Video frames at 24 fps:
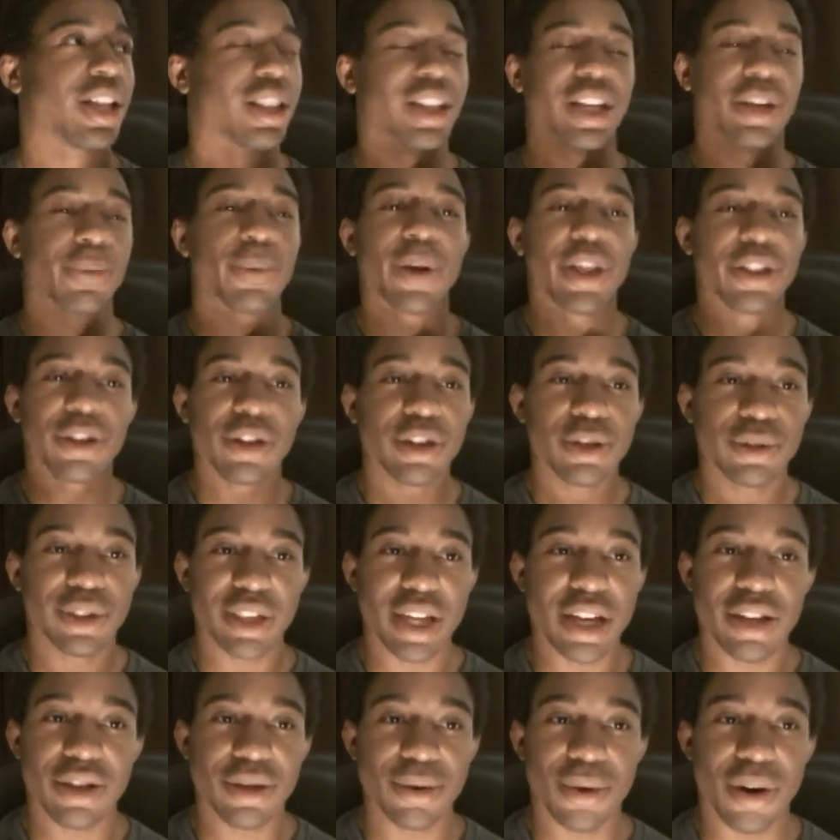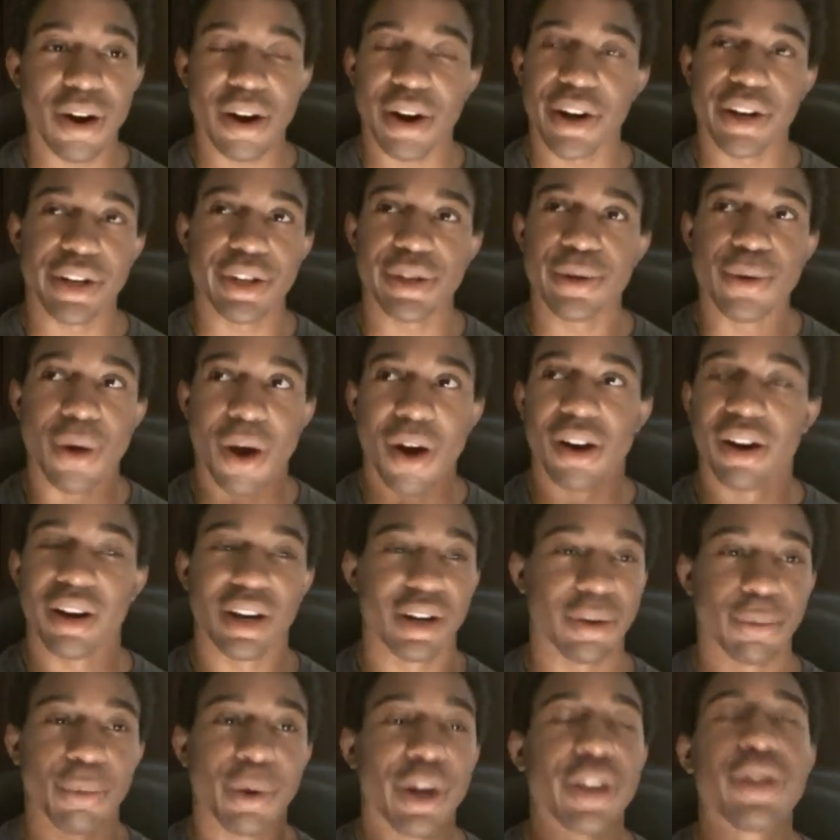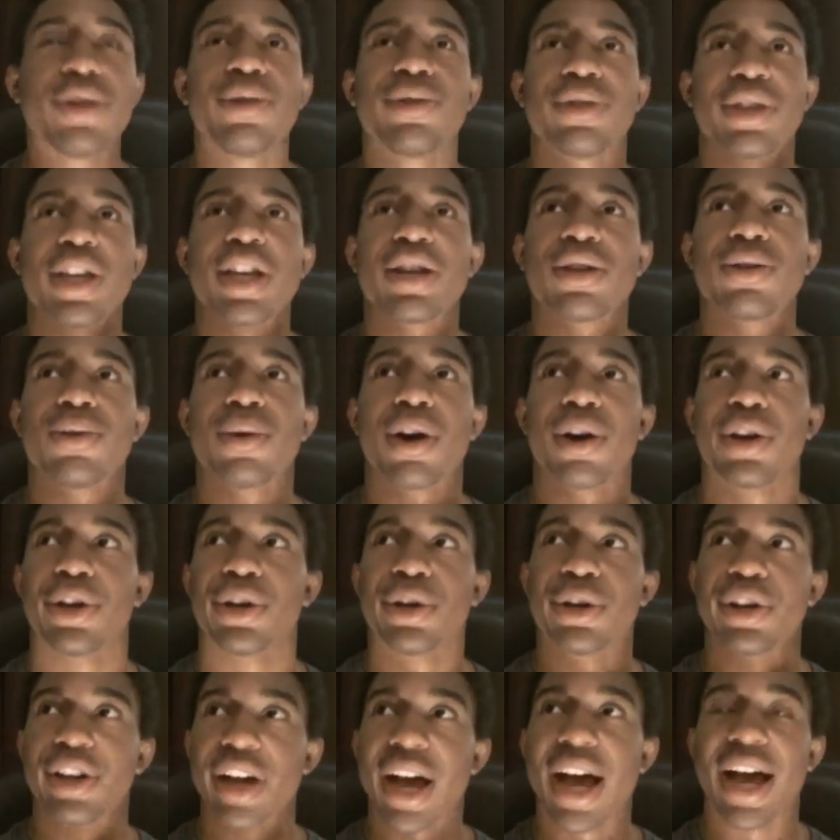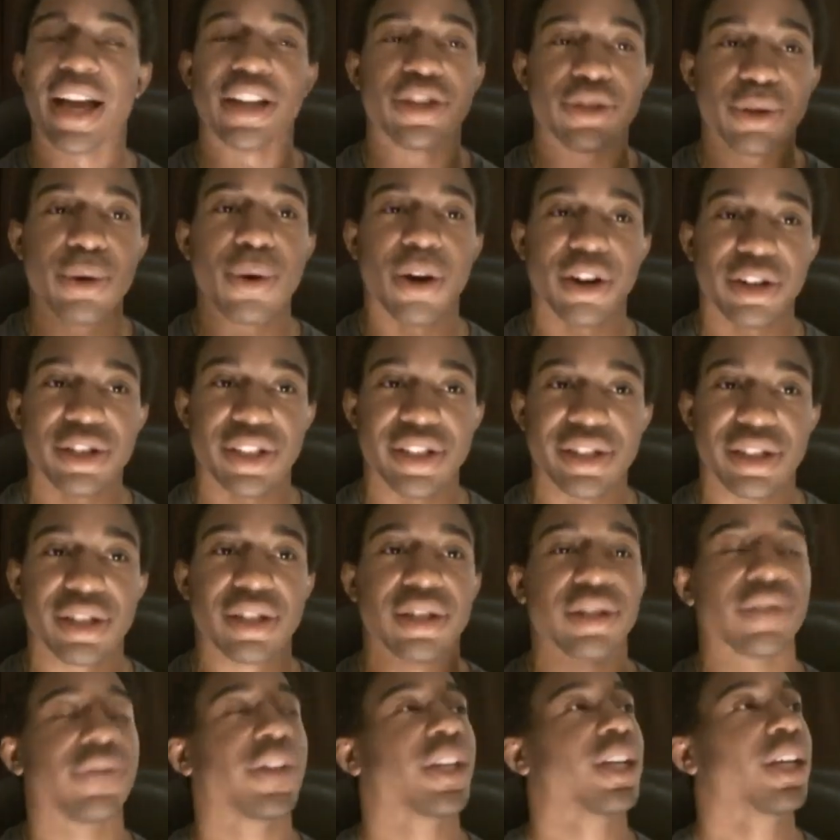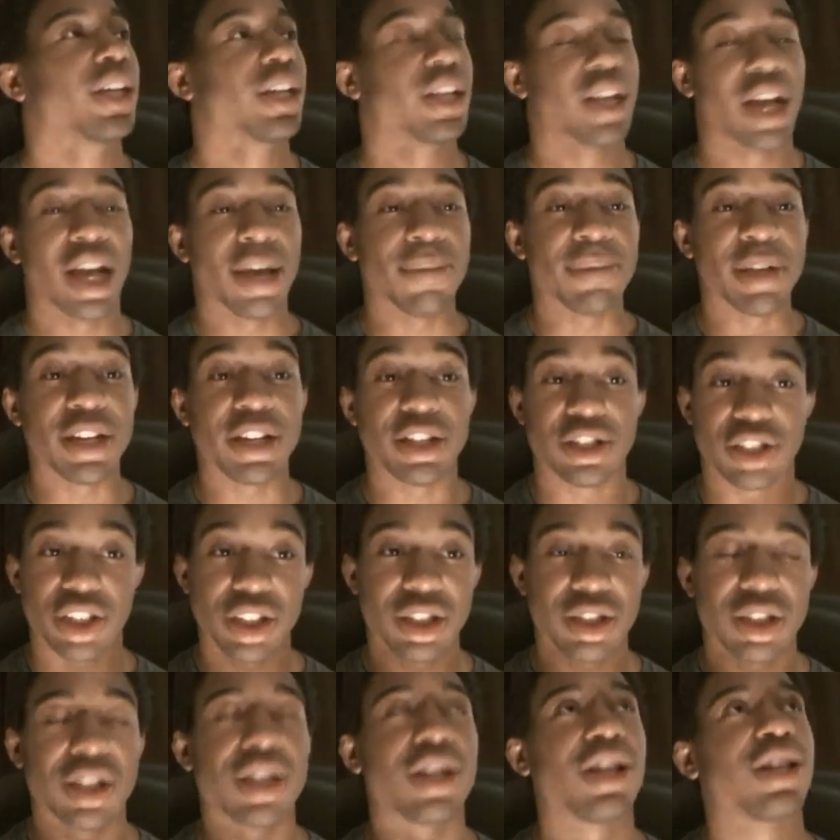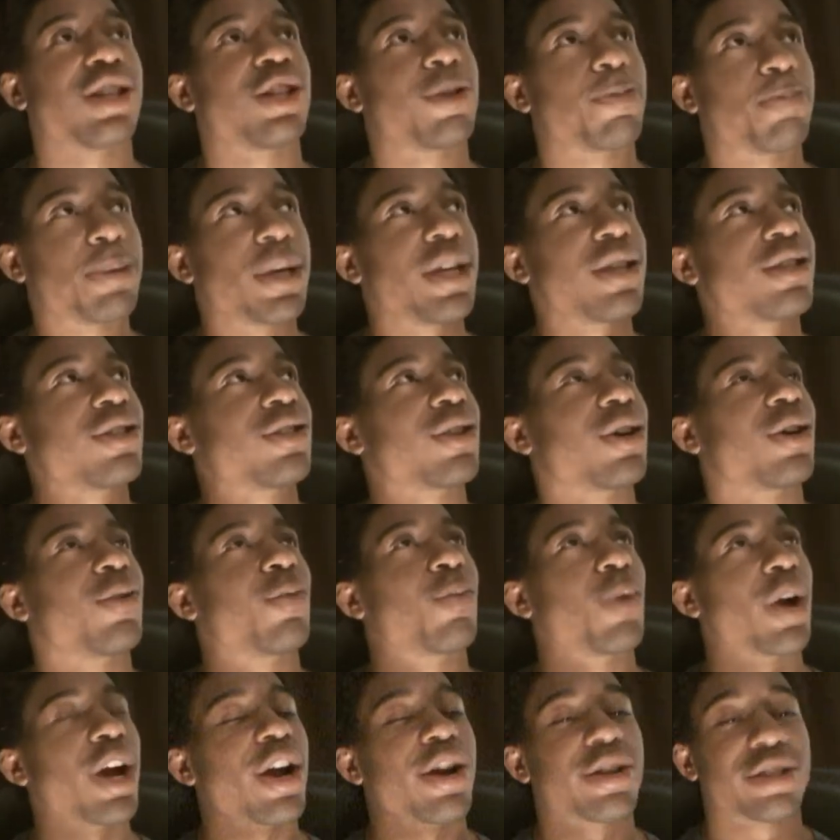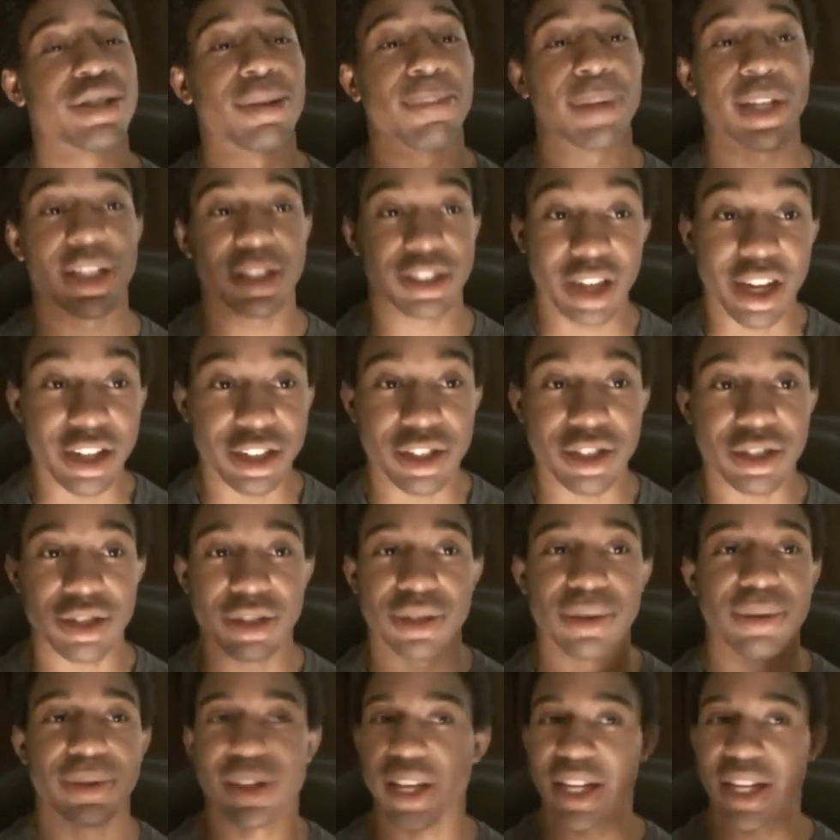Like, whether you think you are or you aren't, whether you think you are or you're not, you are sensitive. I mean, it depends on where somebody touches you.